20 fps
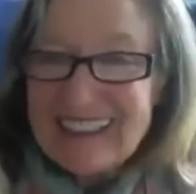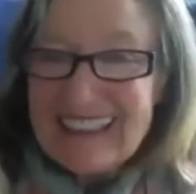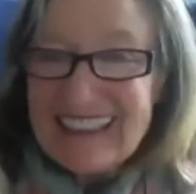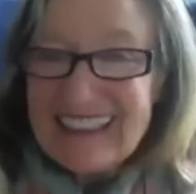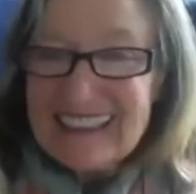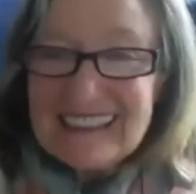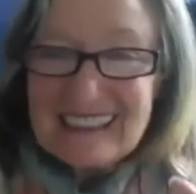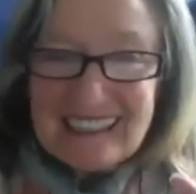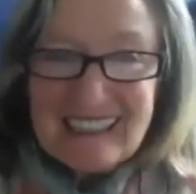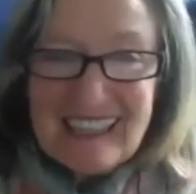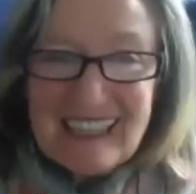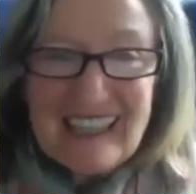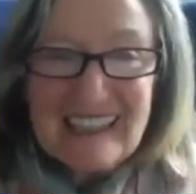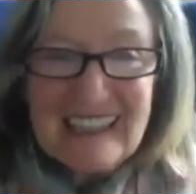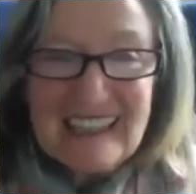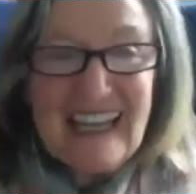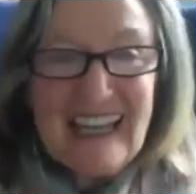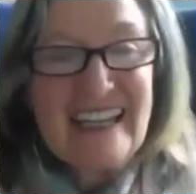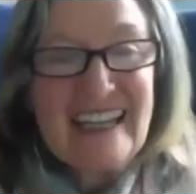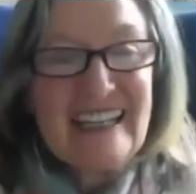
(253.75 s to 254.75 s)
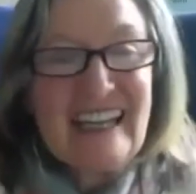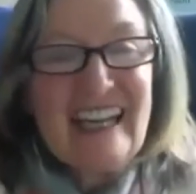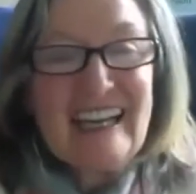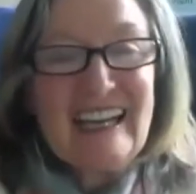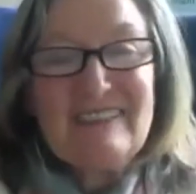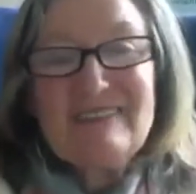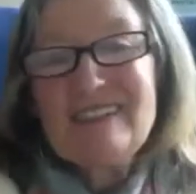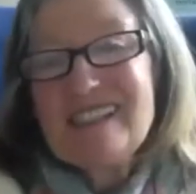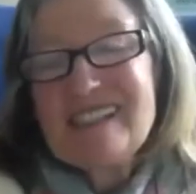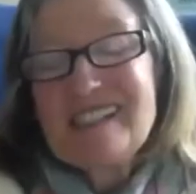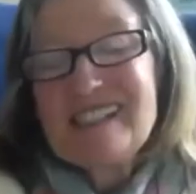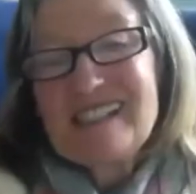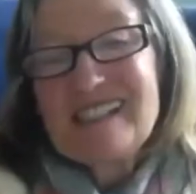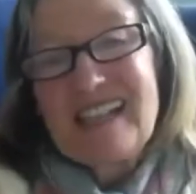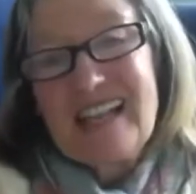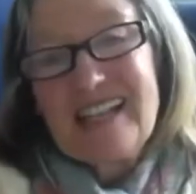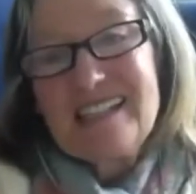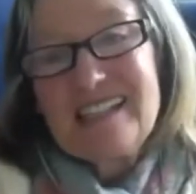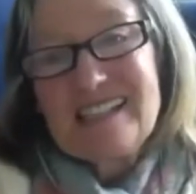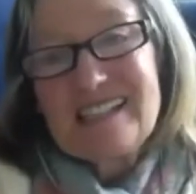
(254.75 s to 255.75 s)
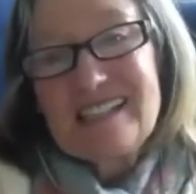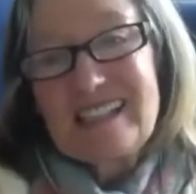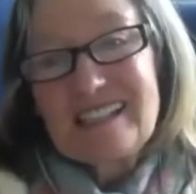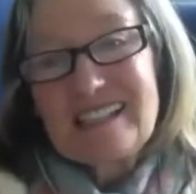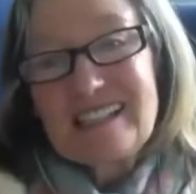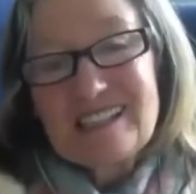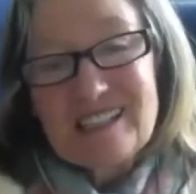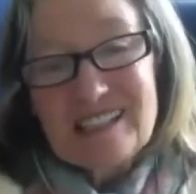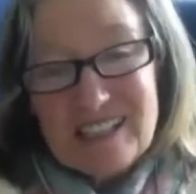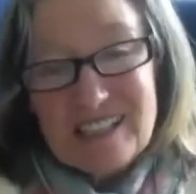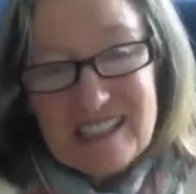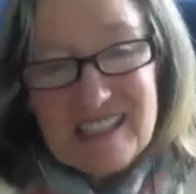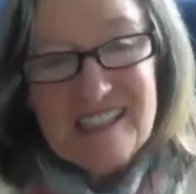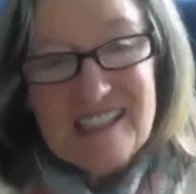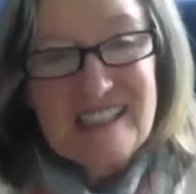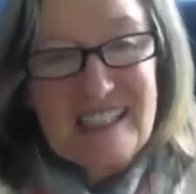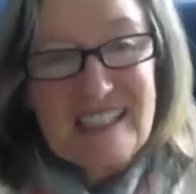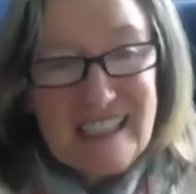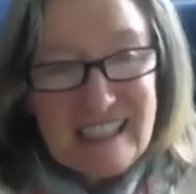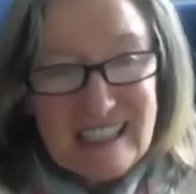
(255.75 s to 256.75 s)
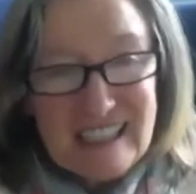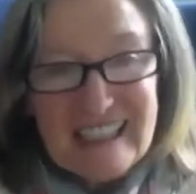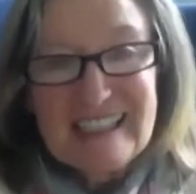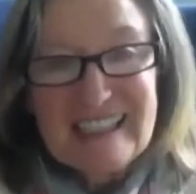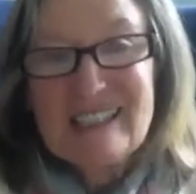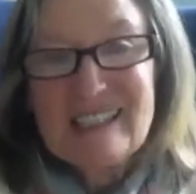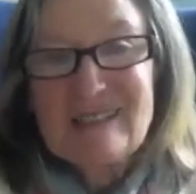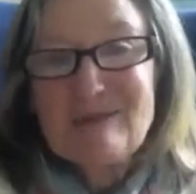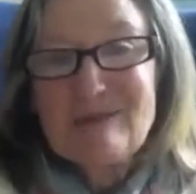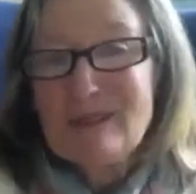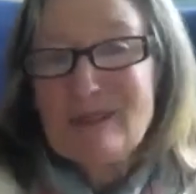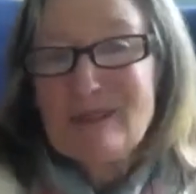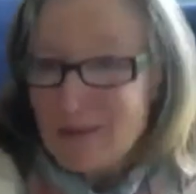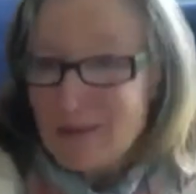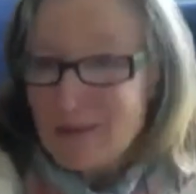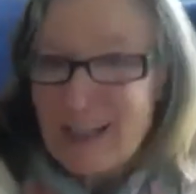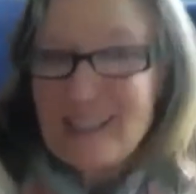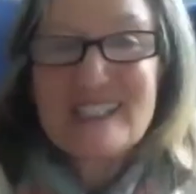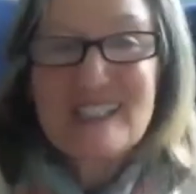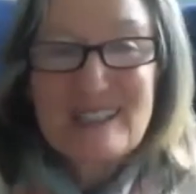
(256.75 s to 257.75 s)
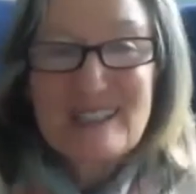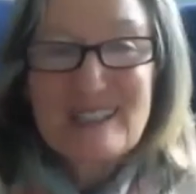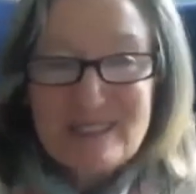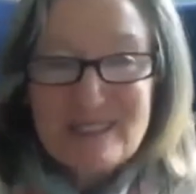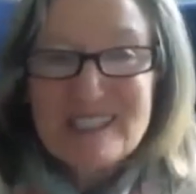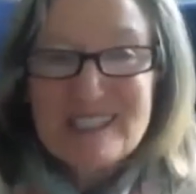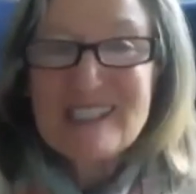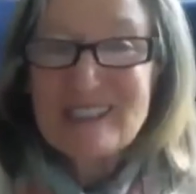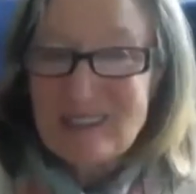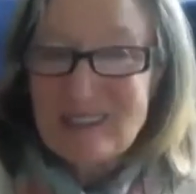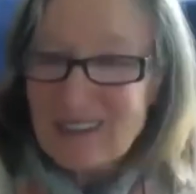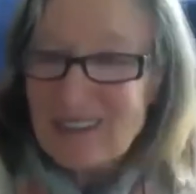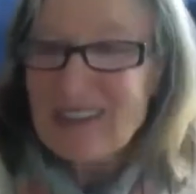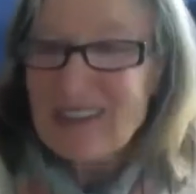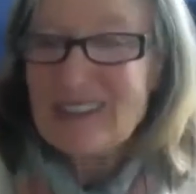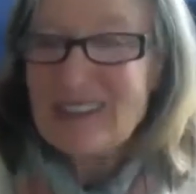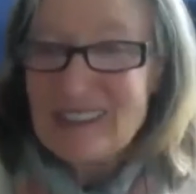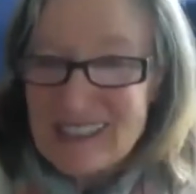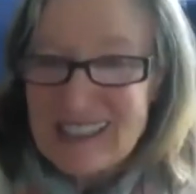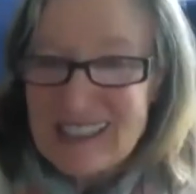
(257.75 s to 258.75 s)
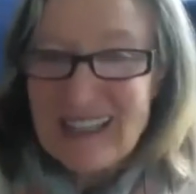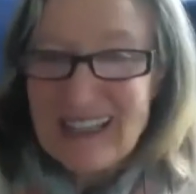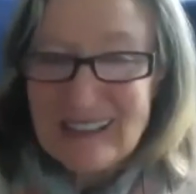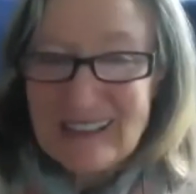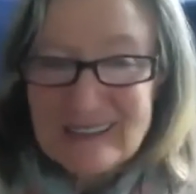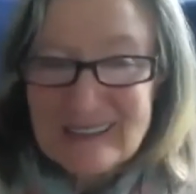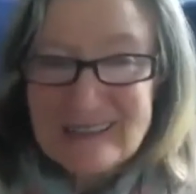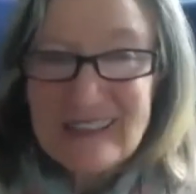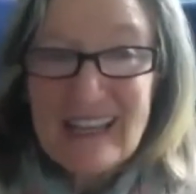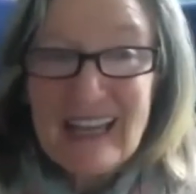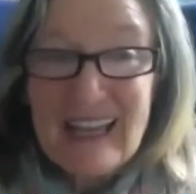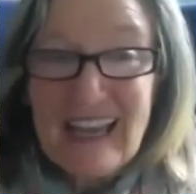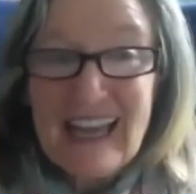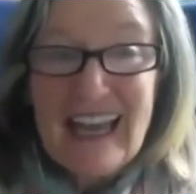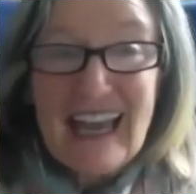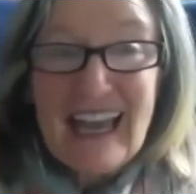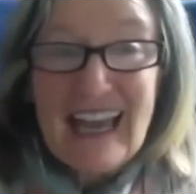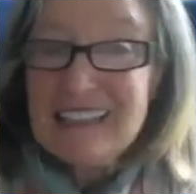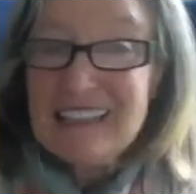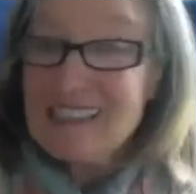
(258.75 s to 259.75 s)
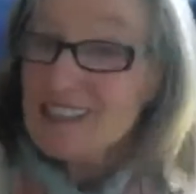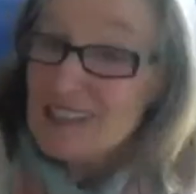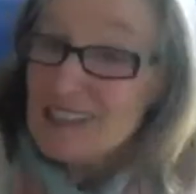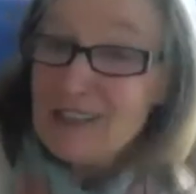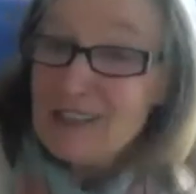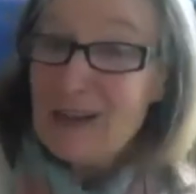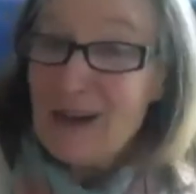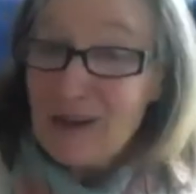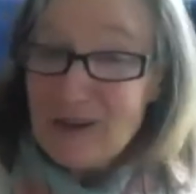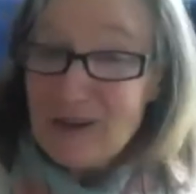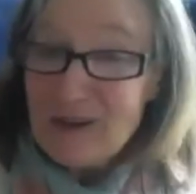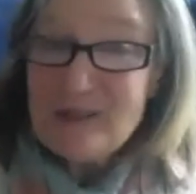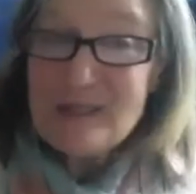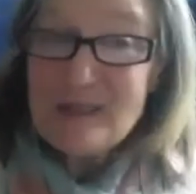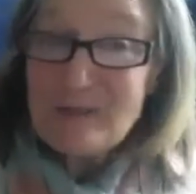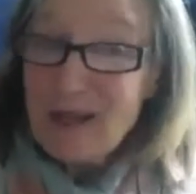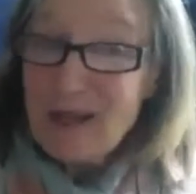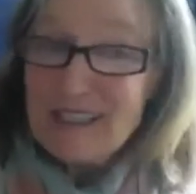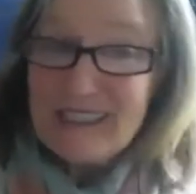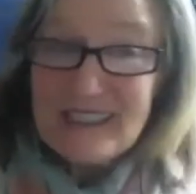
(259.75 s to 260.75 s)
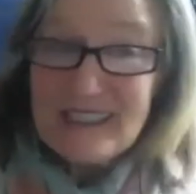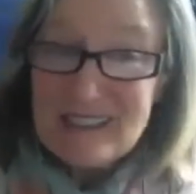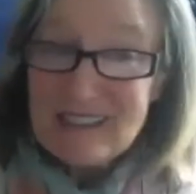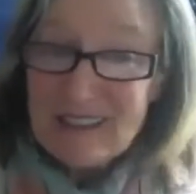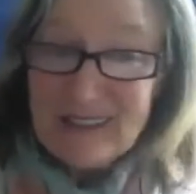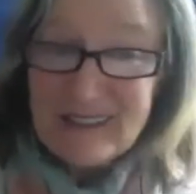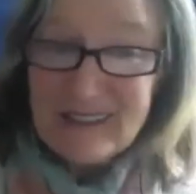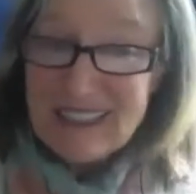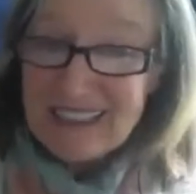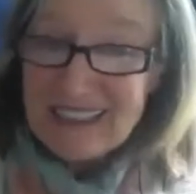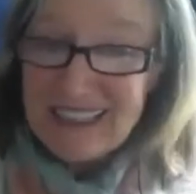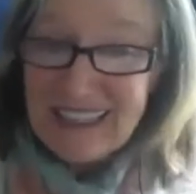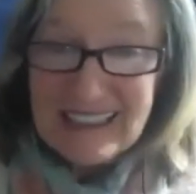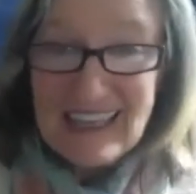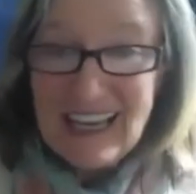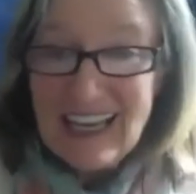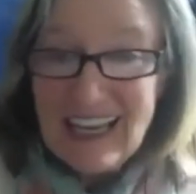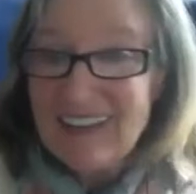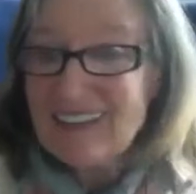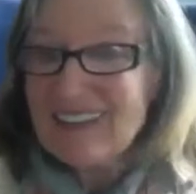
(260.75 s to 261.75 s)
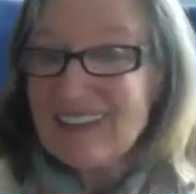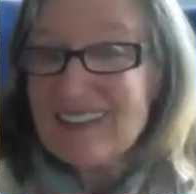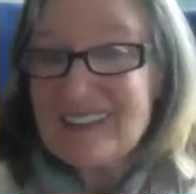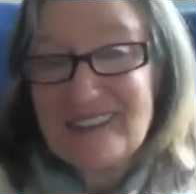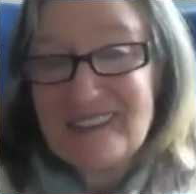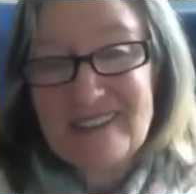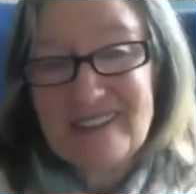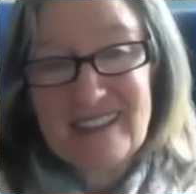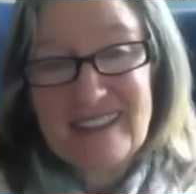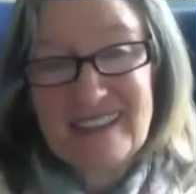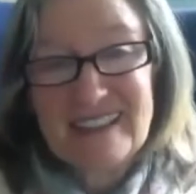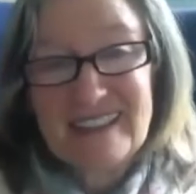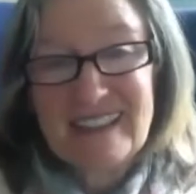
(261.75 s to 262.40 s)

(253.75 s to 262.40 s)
And I have this sense that she's needing to refresh and restore herself. And she knows when to do it and how to do it.